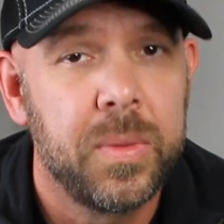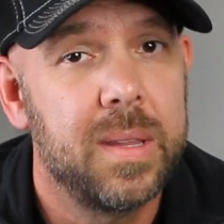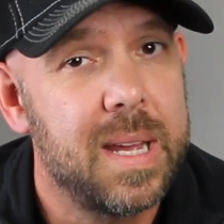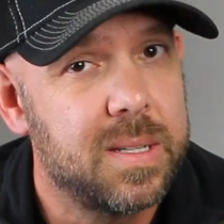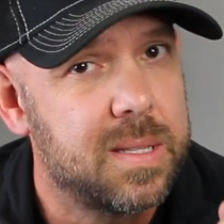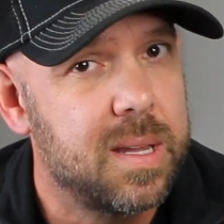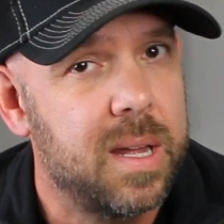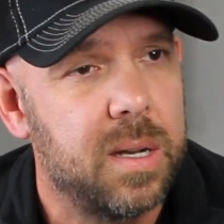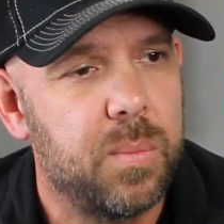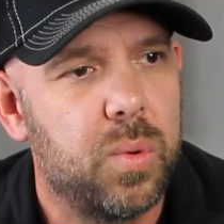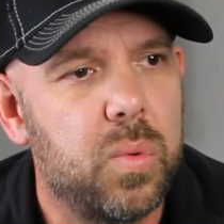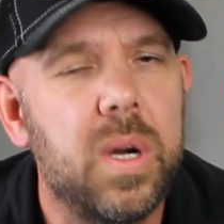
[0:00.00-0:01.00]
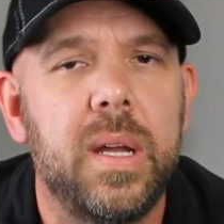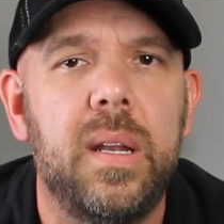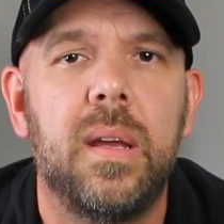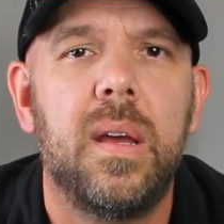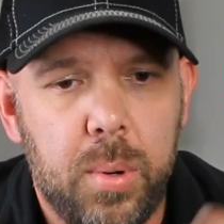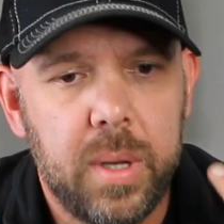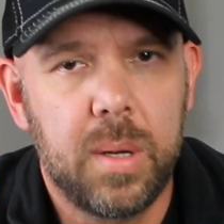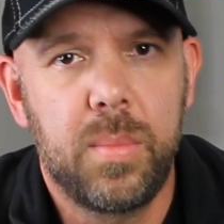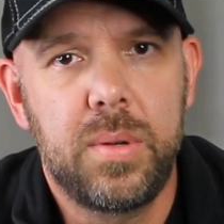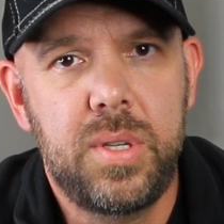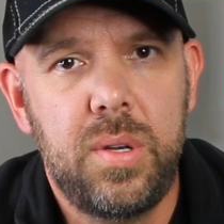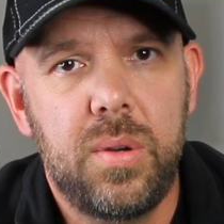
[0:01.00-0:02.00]
that's thought number 1. Point
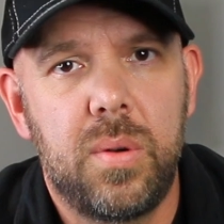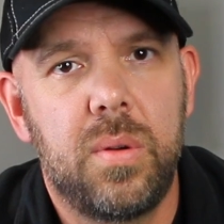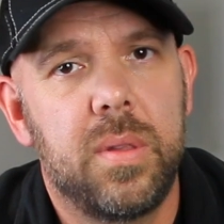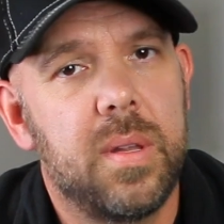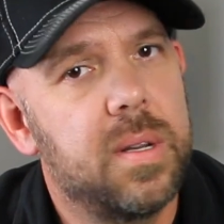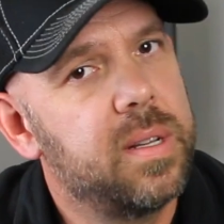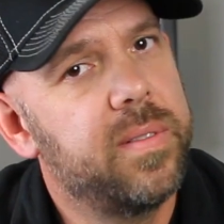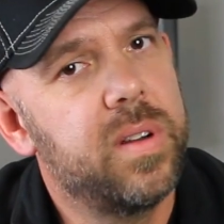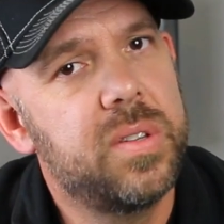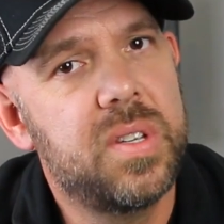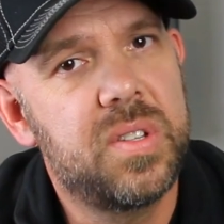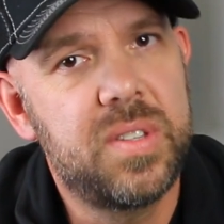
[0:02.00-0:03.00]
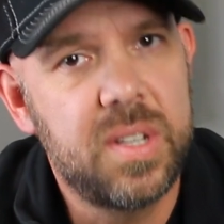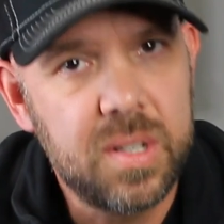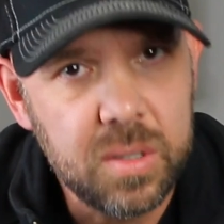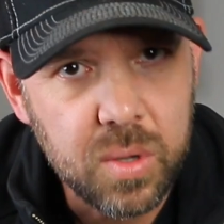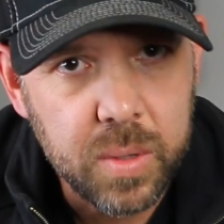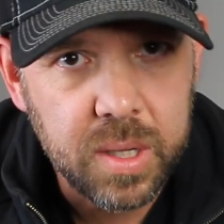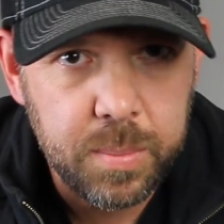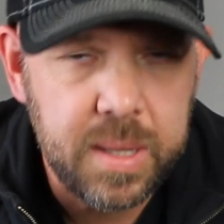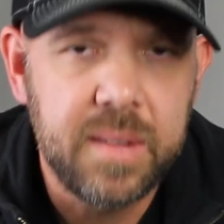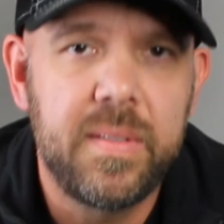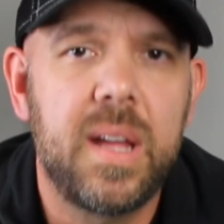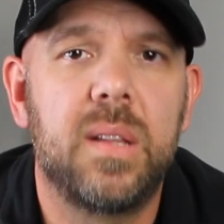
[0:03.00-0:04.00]
number 2, Deliverance is still going to
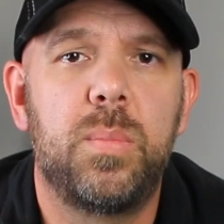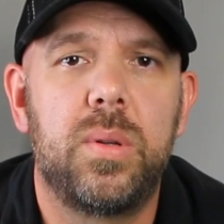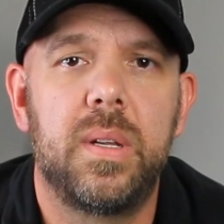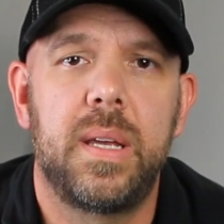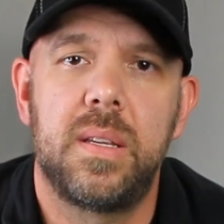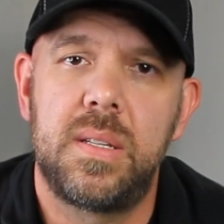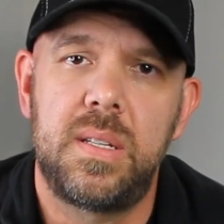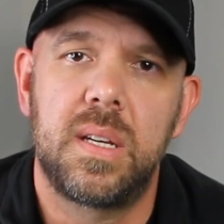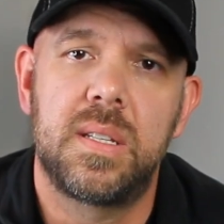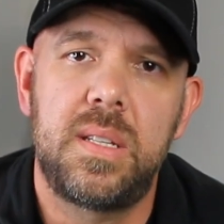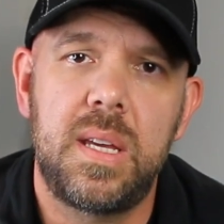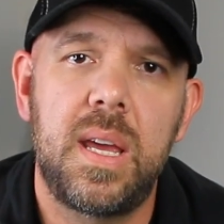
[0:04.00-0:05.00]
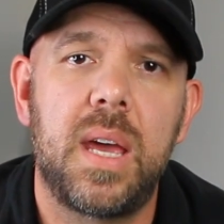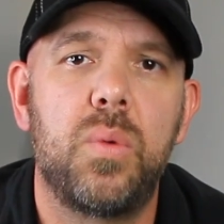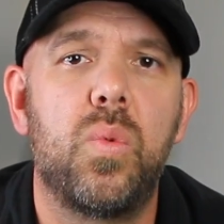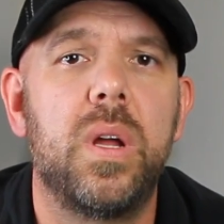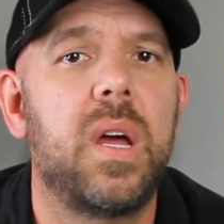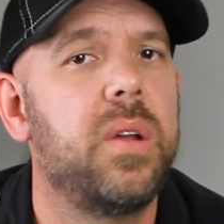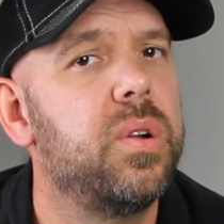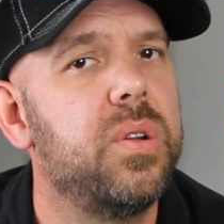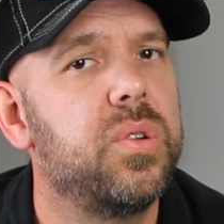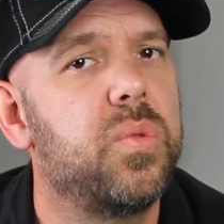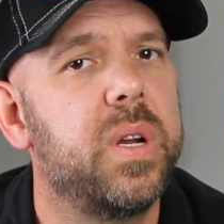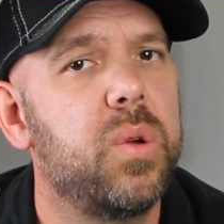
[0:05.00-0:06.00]
be available in 60 and
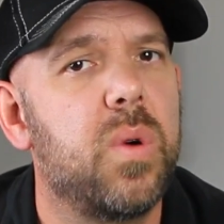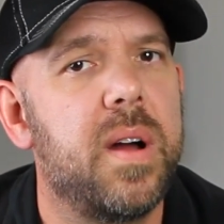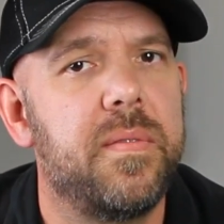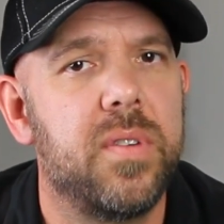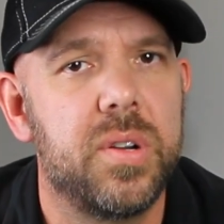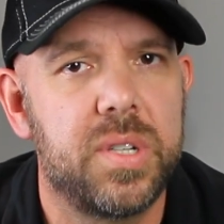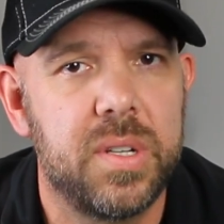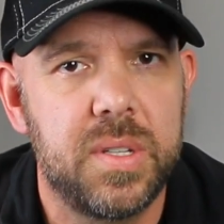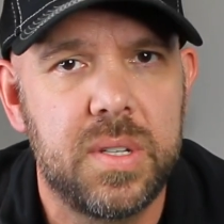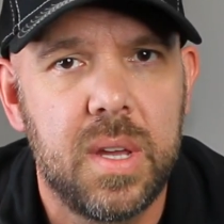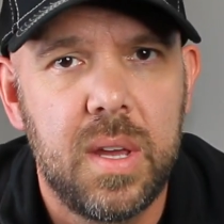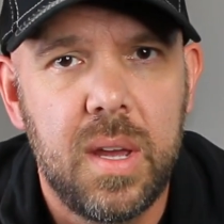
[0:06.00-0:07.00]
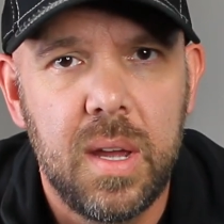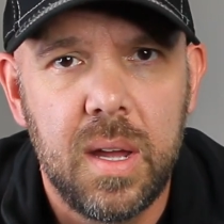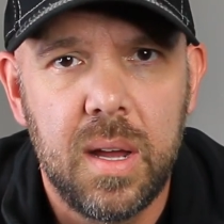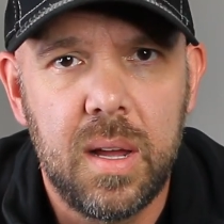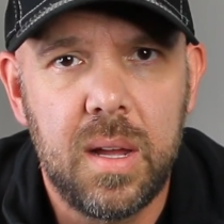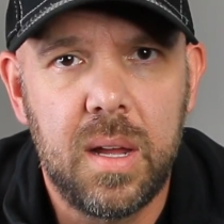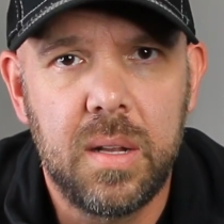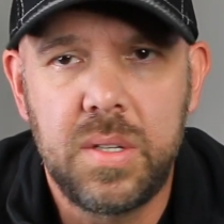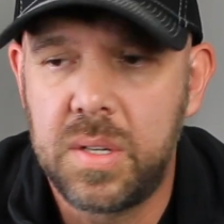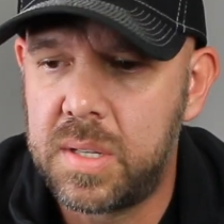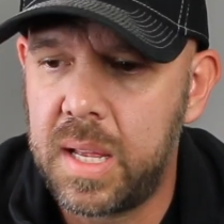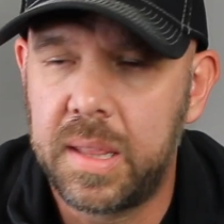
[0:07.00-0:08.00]
120 watt versions,
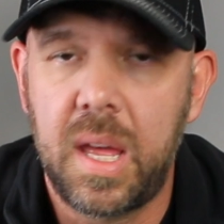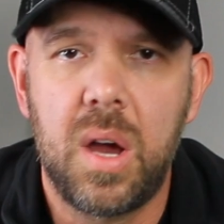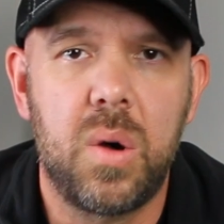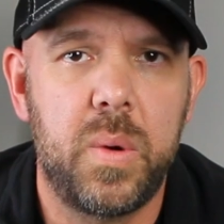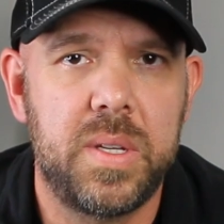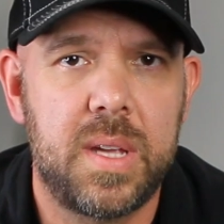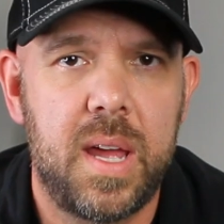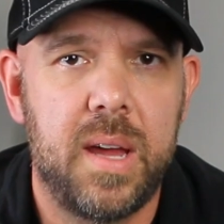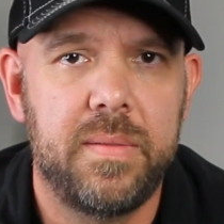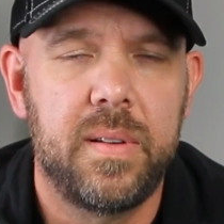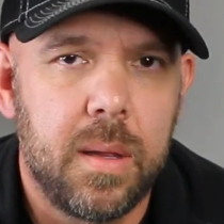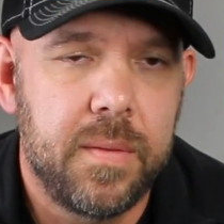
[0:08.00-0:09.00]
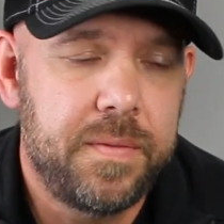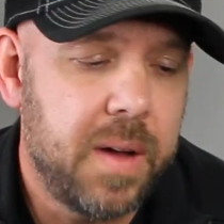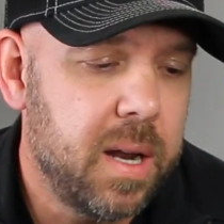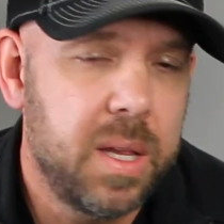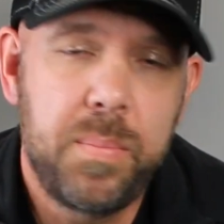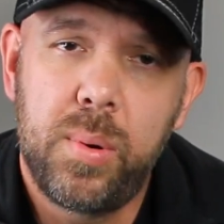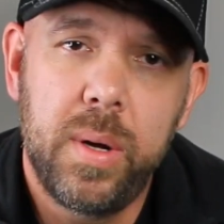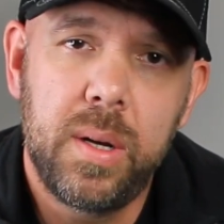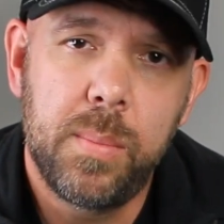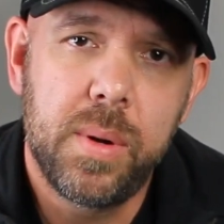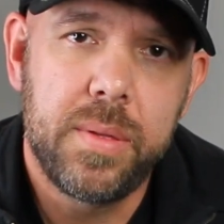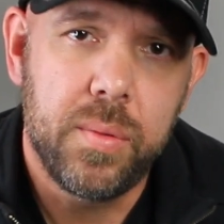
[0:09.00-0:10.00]
just like they always have. And finally,
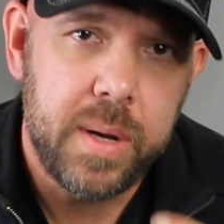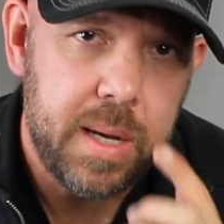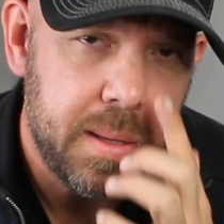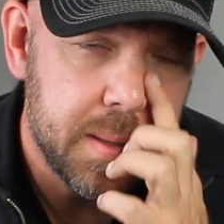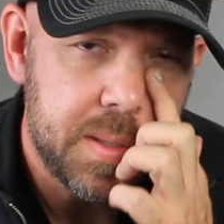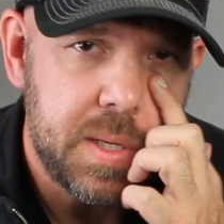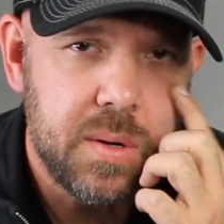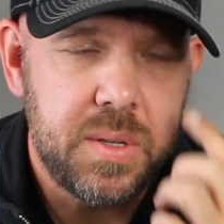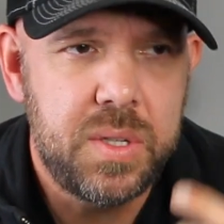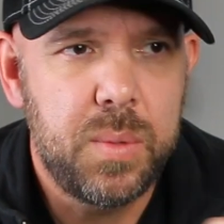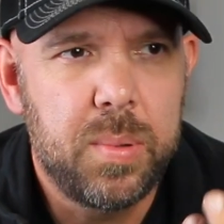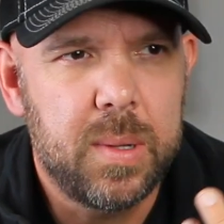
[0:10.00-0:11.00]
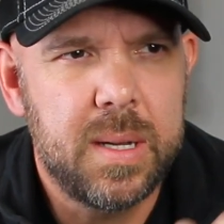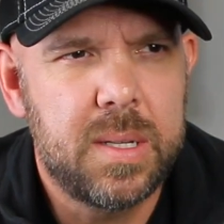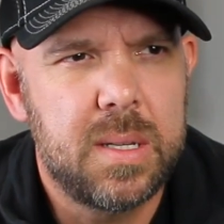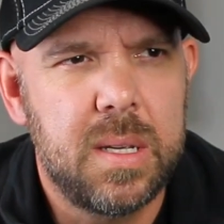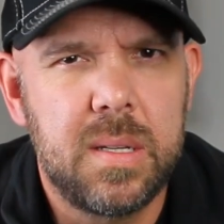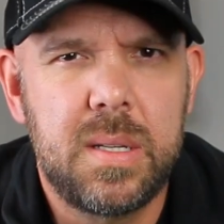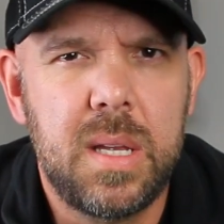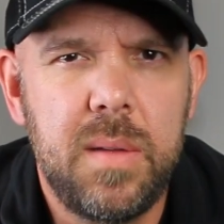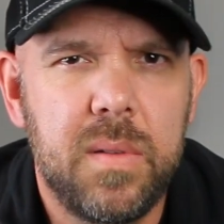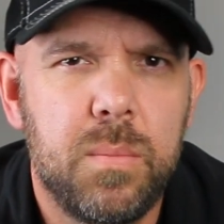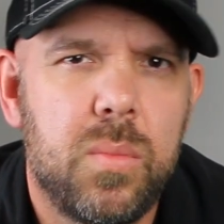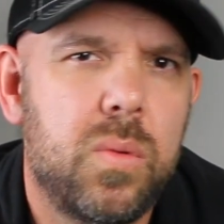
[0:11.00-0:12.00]
point number 3, the Series II Plus is
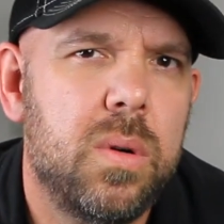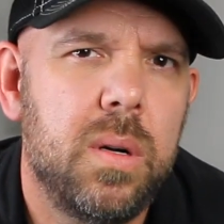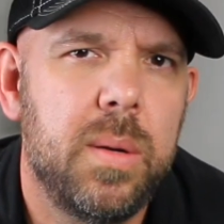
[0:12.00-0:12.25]
even more